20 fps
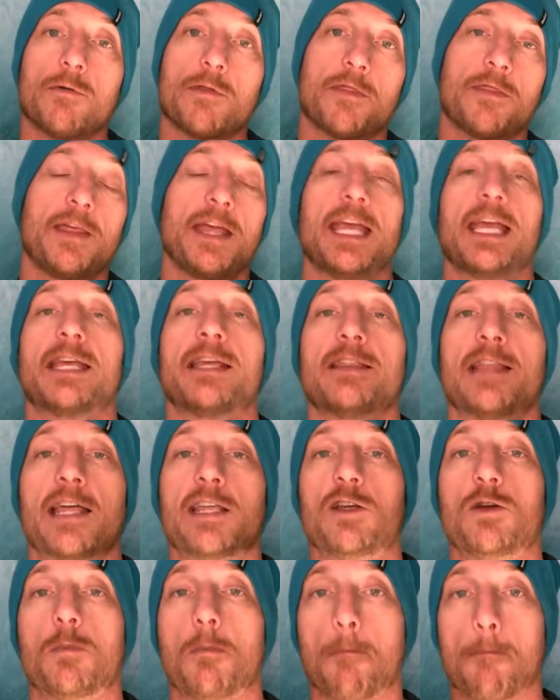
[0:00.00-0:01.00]
thing
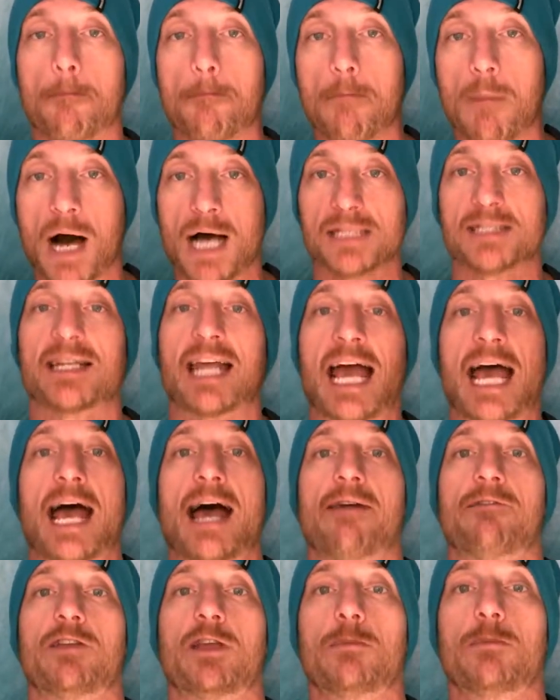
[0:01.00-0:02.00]
that you must
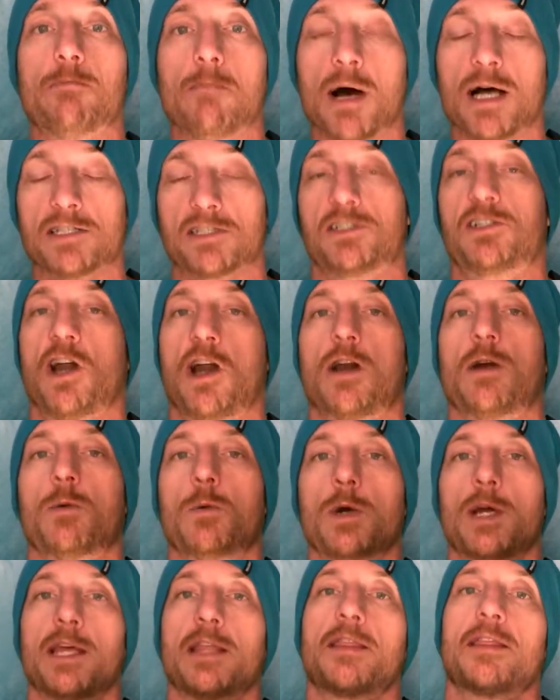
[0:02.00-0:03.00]
have, you must start
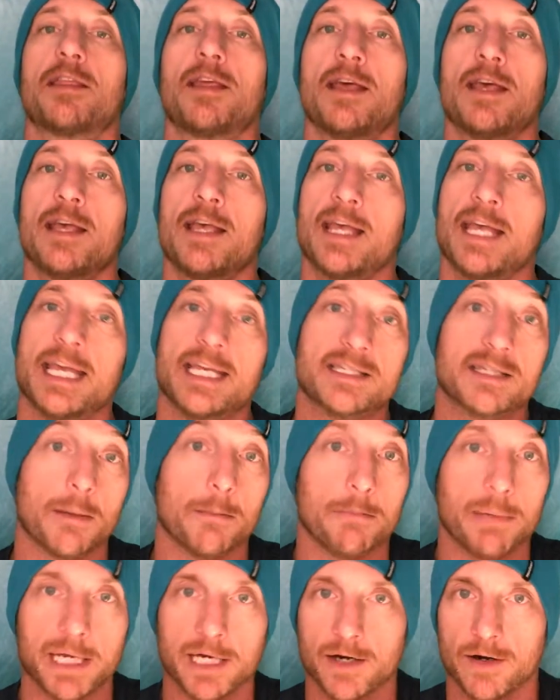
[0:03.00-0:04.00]
with, is a
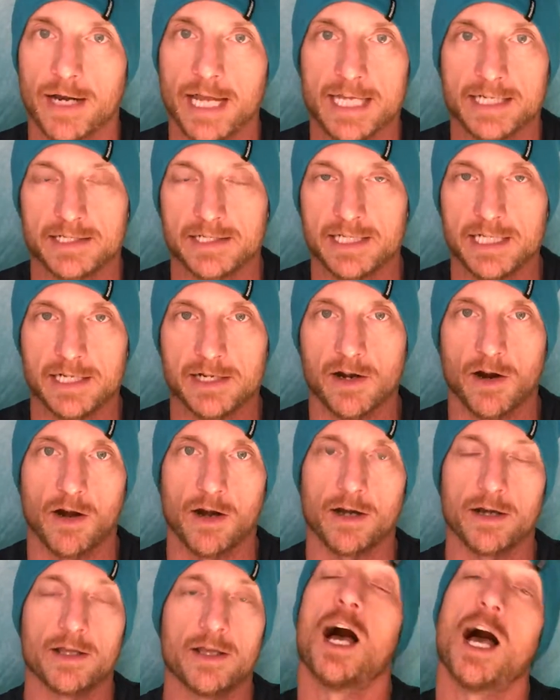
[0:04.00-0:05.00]
bigger SD
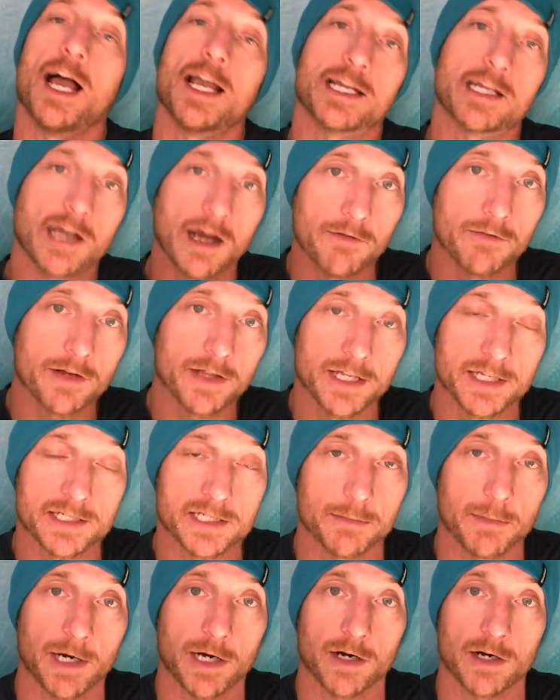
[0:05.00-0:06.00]
card. I covered this
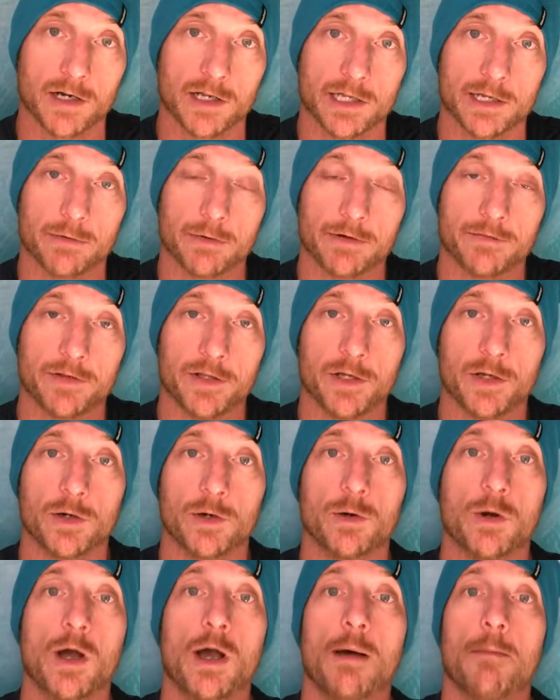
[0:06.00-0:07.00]
in my earlier
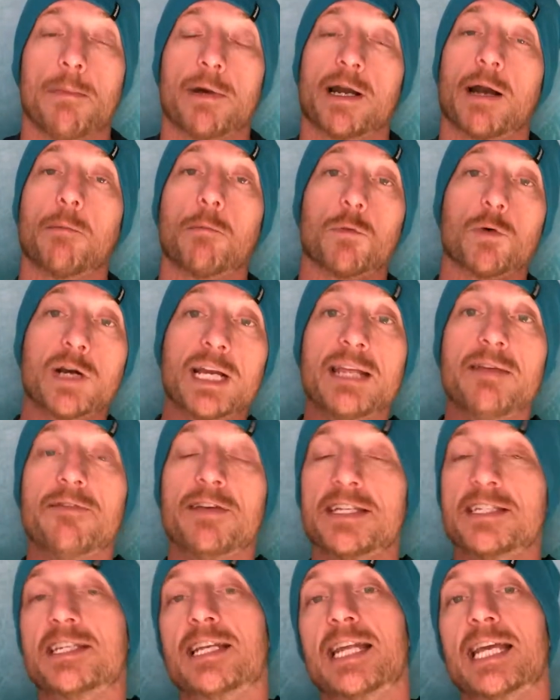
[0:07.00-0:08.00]
review, but I'm
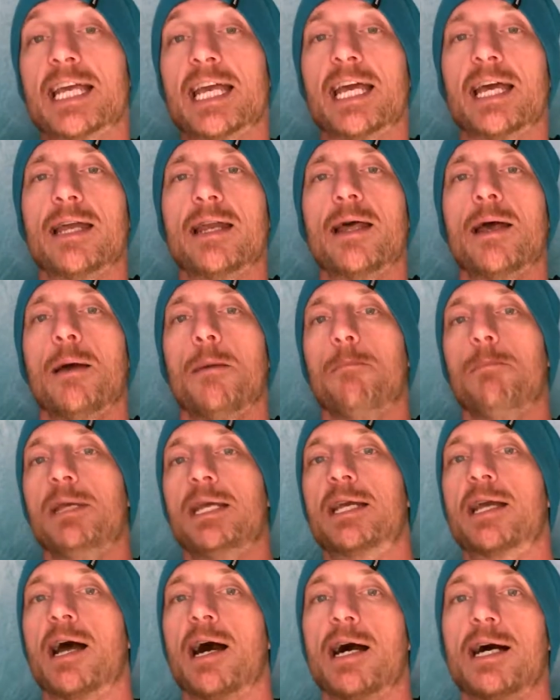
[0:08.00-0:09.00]
revisiting it
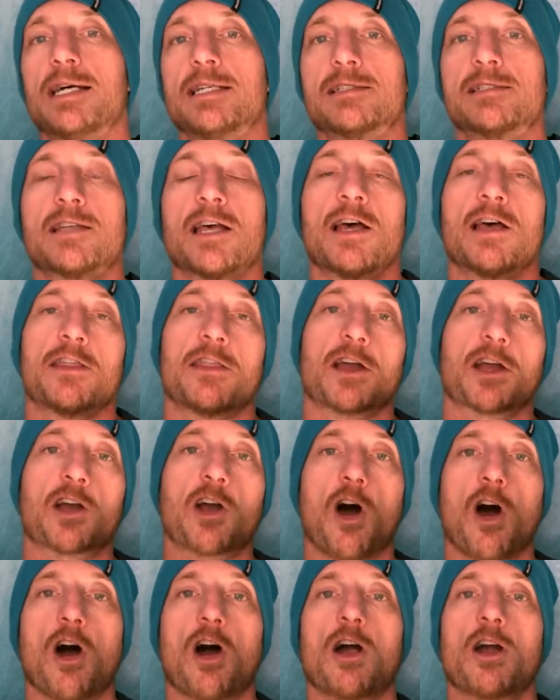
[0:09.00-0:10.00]
because the
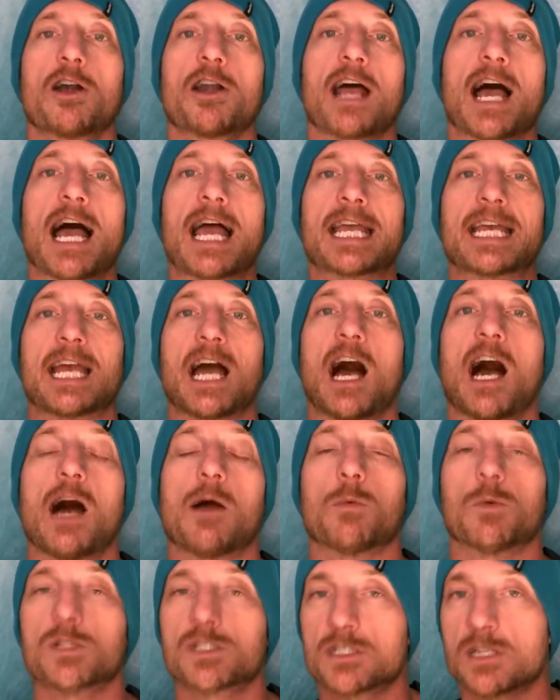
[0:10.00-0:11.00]
card I
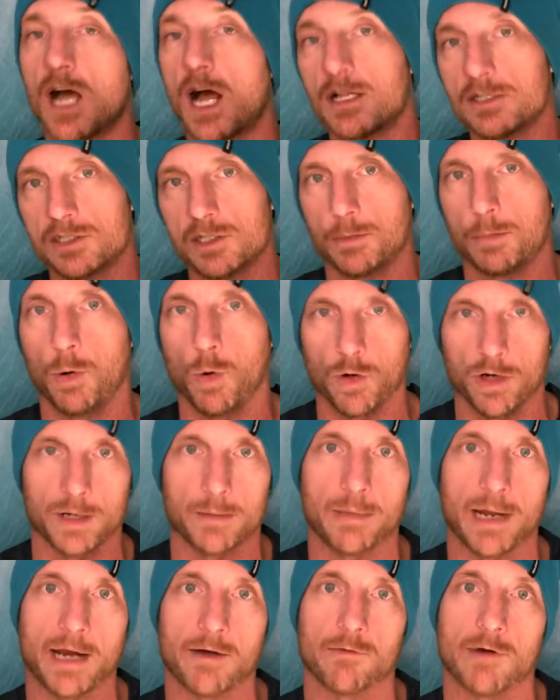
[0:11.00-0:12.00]
got was not
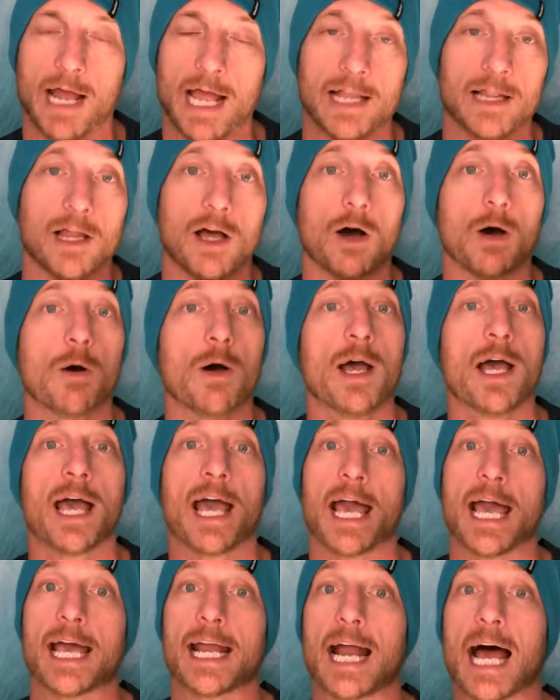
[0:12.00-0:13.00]
supported by Rylo
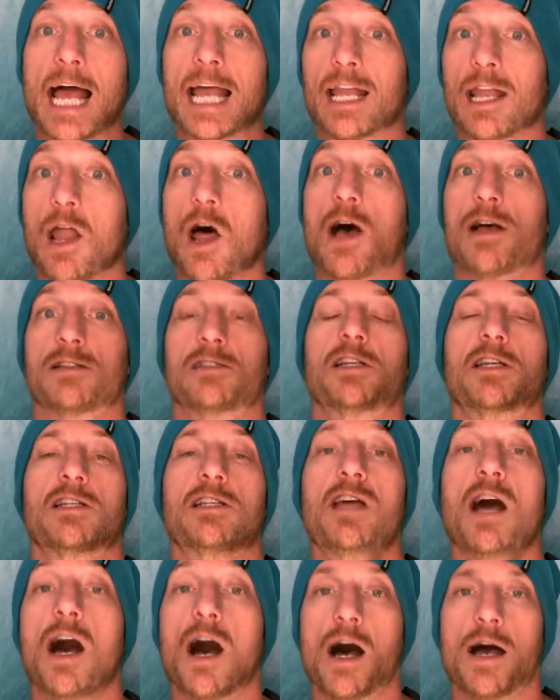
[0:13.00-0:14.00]
and I lost a
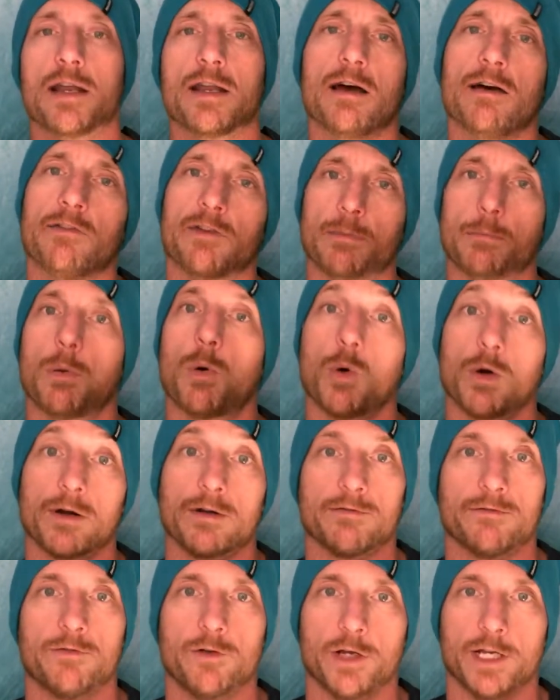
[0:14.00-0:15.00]
ton of
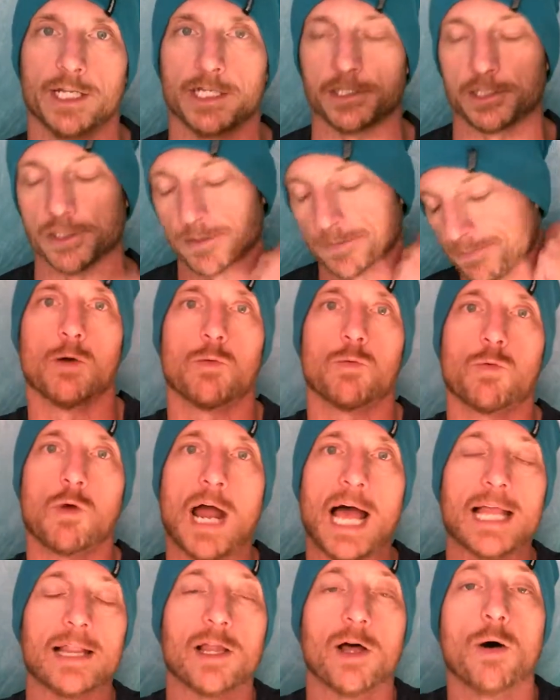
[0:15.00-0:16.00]
important footage.
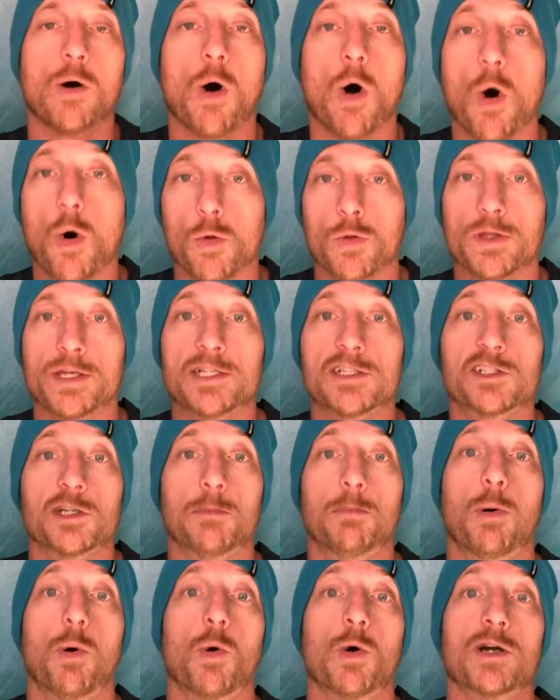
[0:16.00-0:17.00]
Rylo only
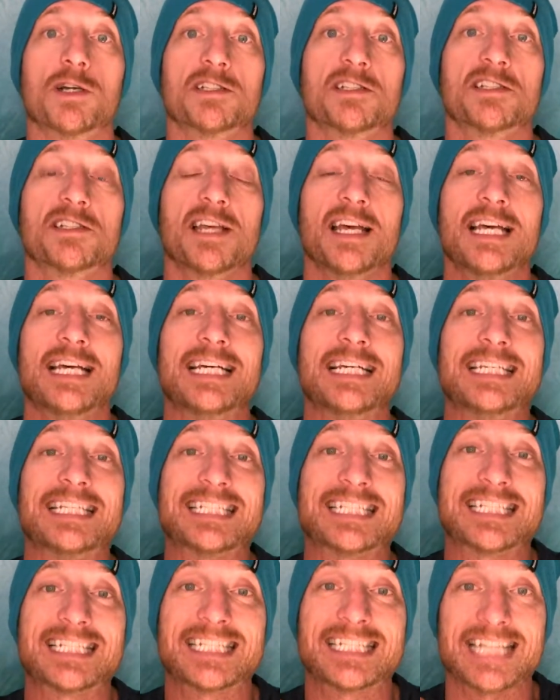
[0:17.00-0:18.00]
supports
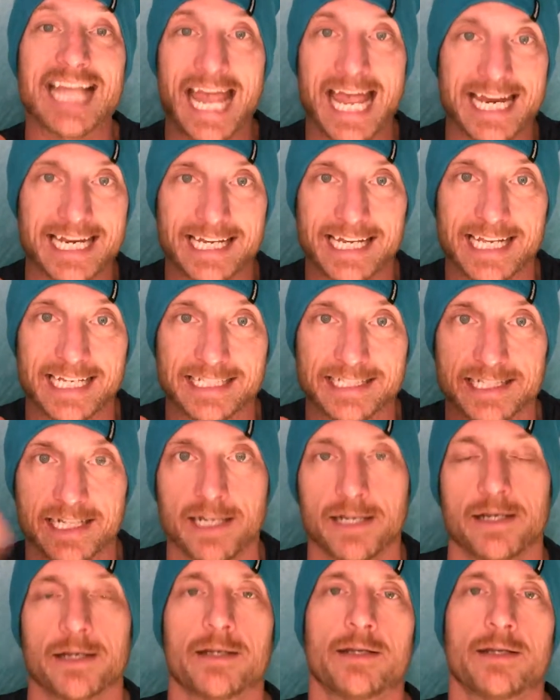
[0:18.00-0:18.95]
SanDisk.